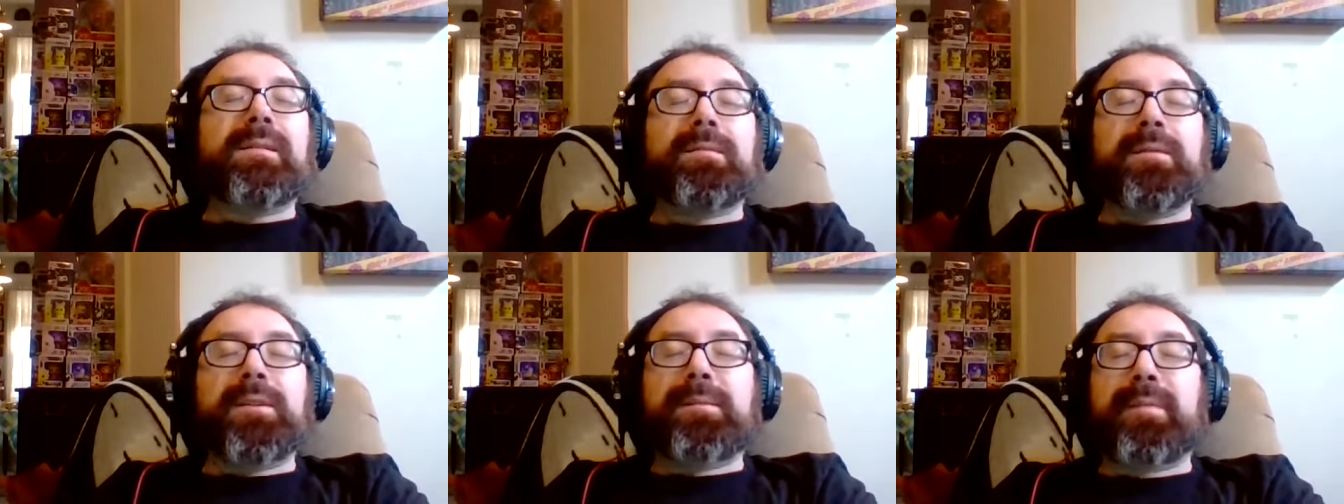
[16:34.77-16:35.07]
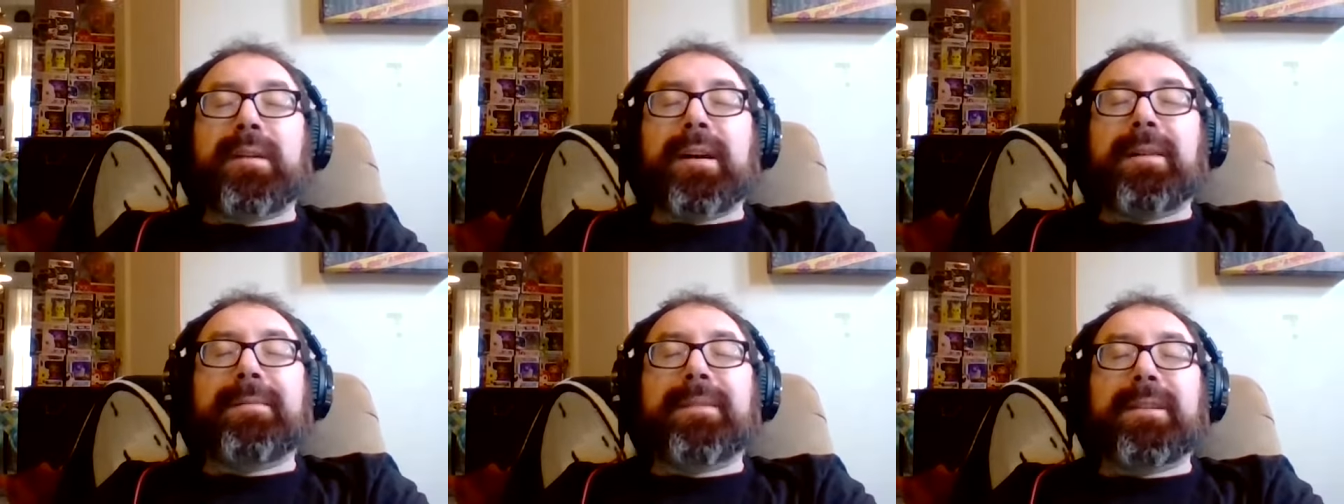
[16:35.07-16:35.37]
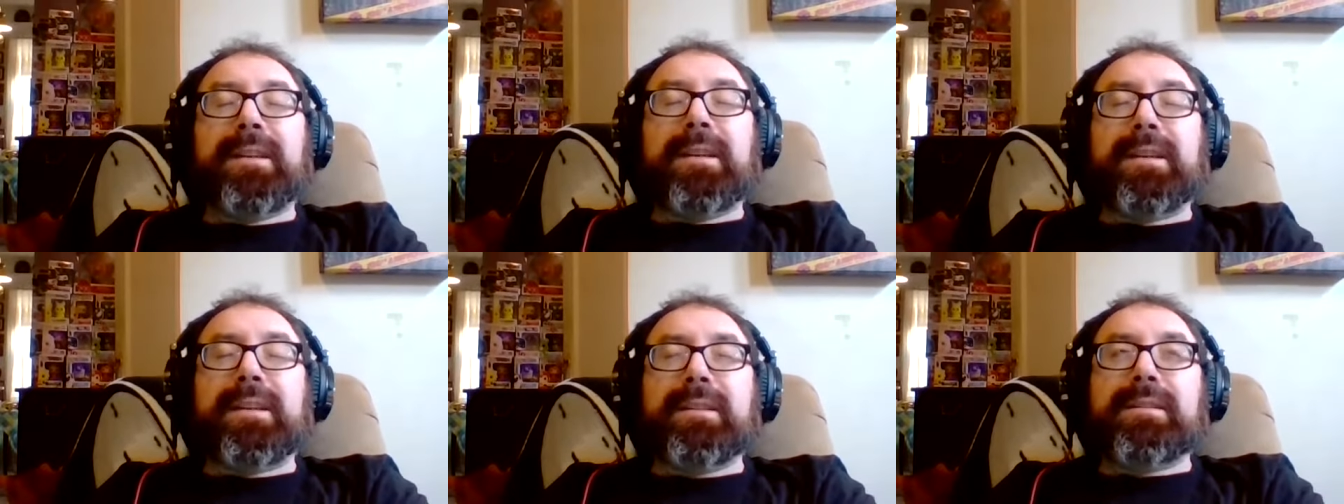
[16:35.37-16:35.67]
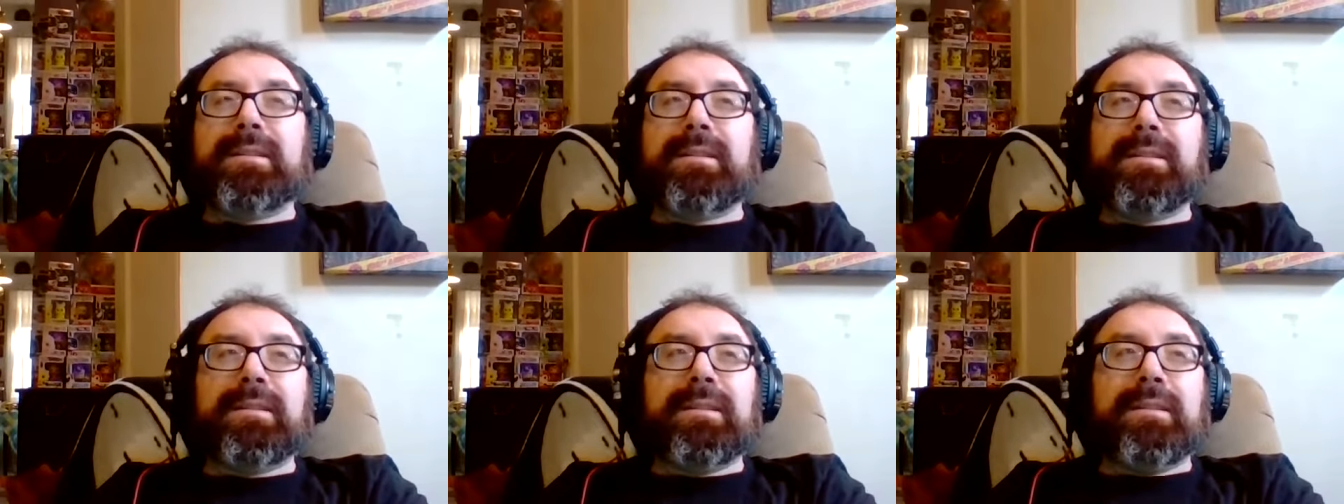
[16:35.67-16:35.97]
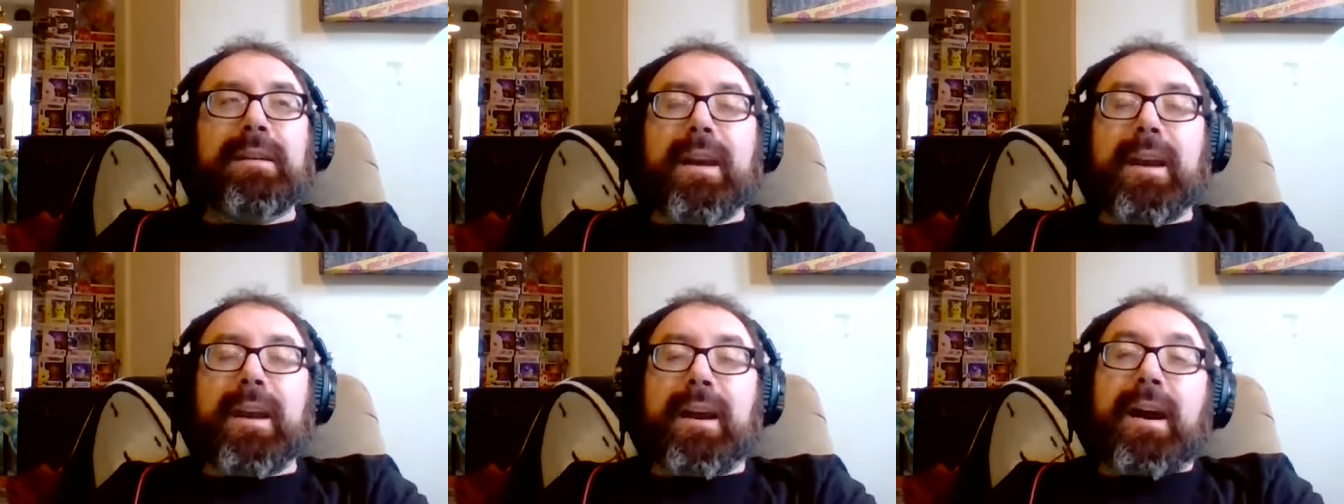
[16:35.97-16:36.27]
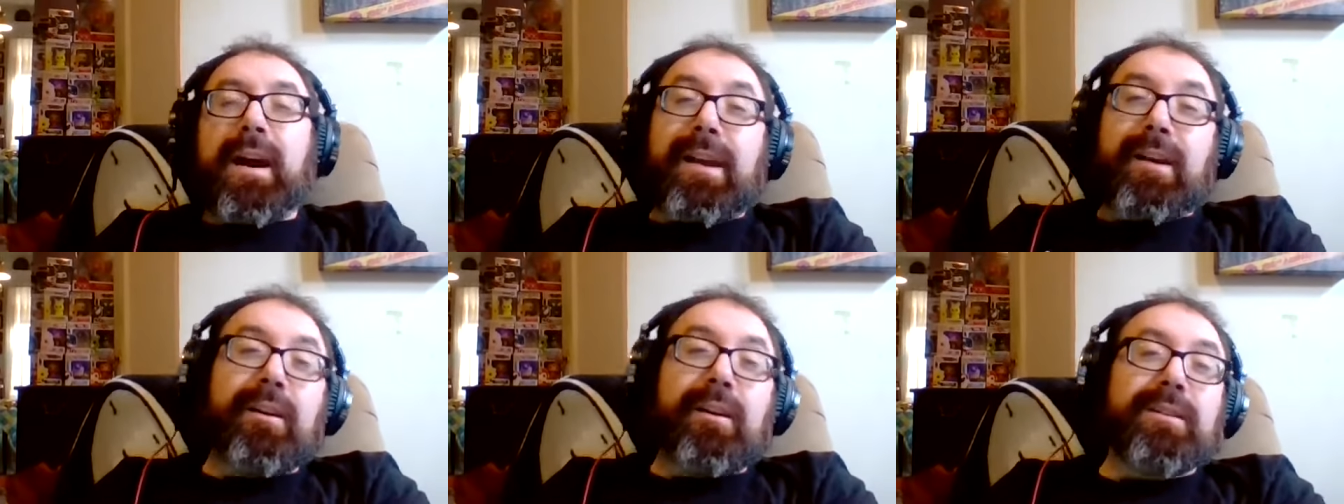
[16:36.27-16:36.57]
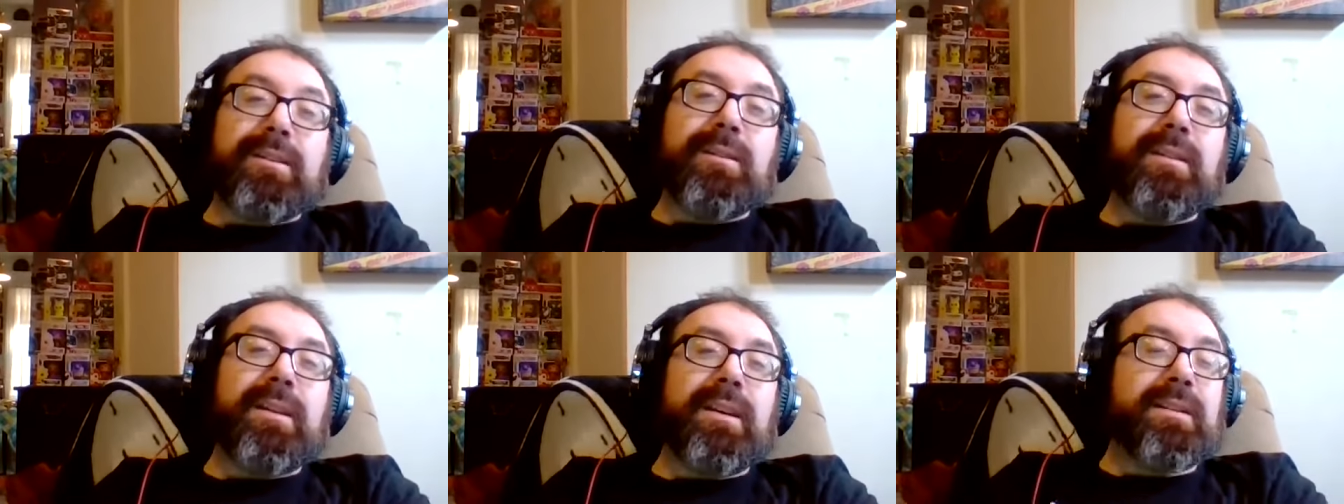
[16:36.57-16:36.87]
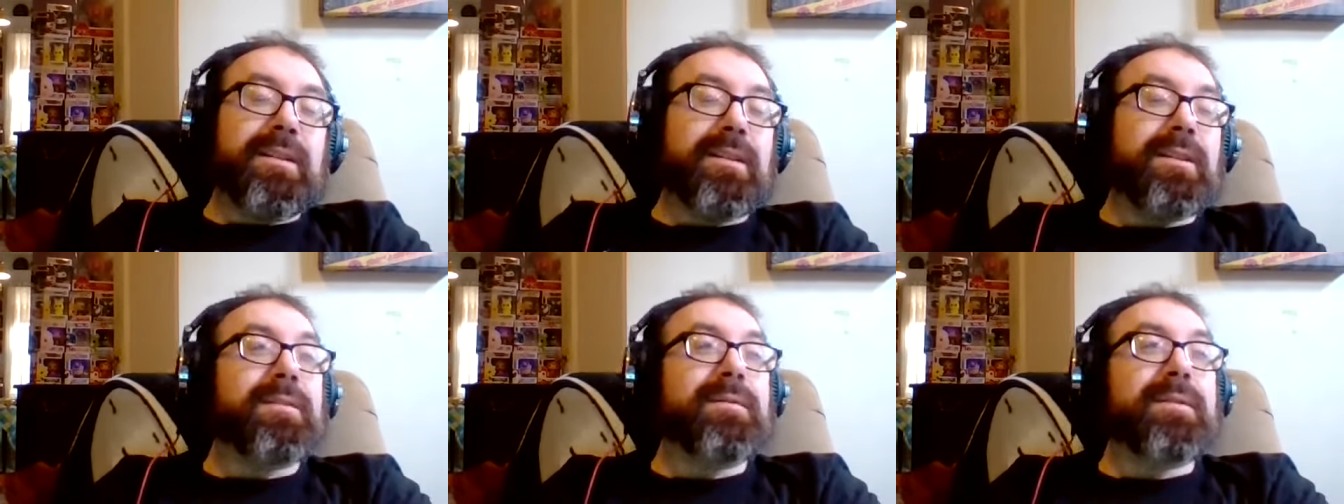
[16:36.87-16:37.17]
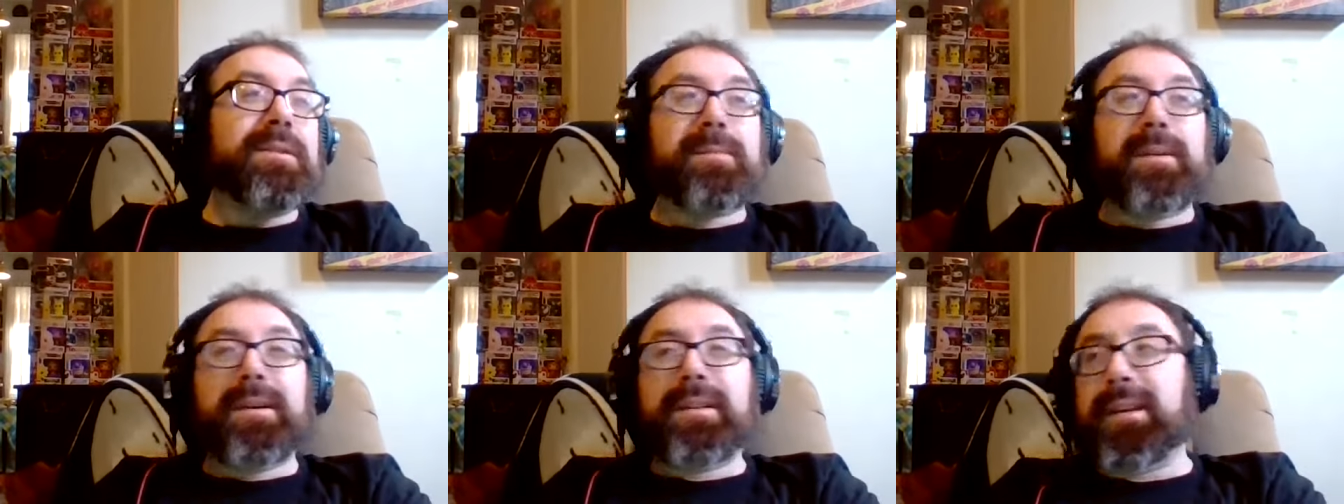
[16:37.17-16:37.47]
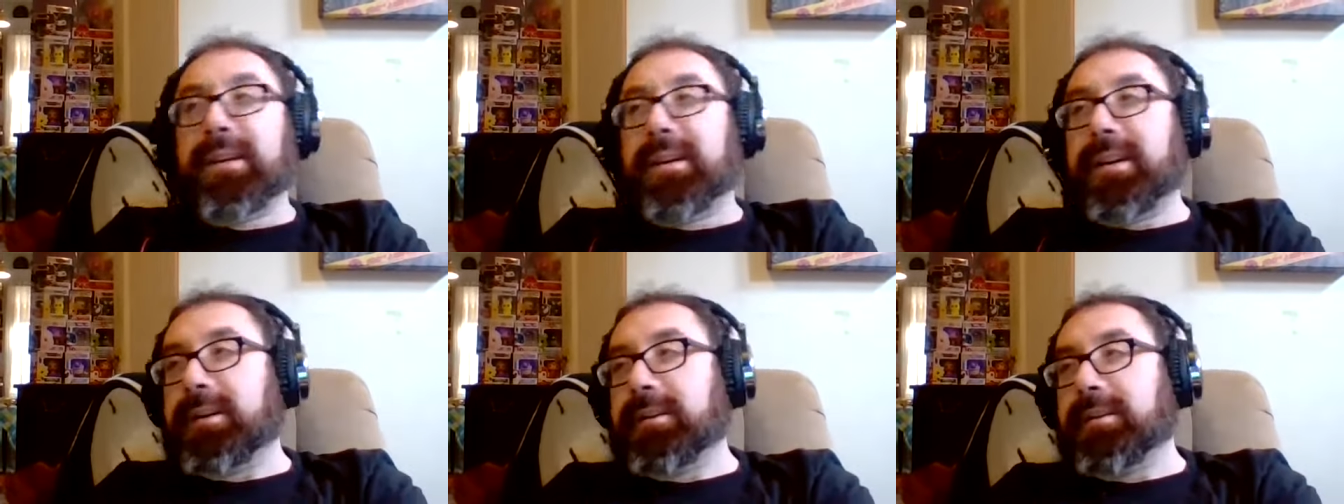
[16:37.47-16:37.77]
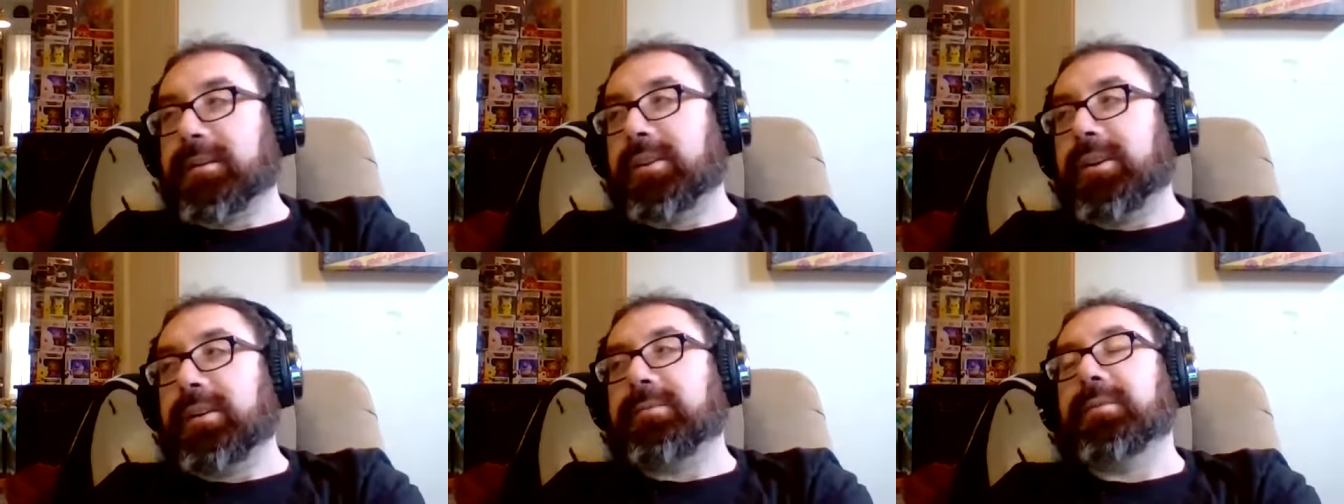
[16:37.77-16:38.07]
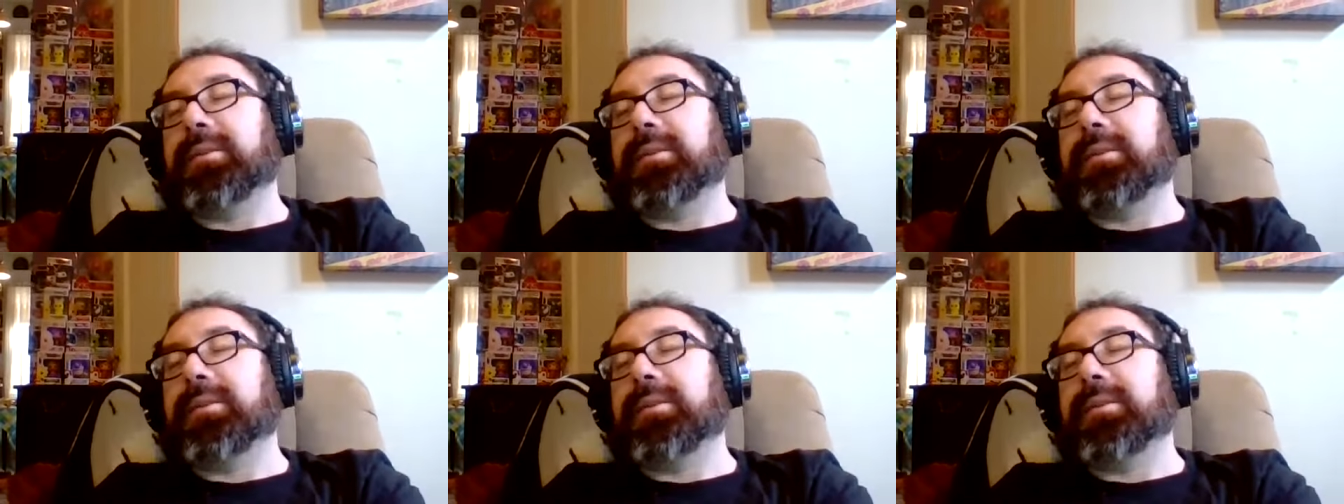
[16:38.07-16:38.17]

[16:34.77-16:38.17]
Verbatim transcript: which, which probably, uh, yeah. I also think the other reason why I think Carole and Jeff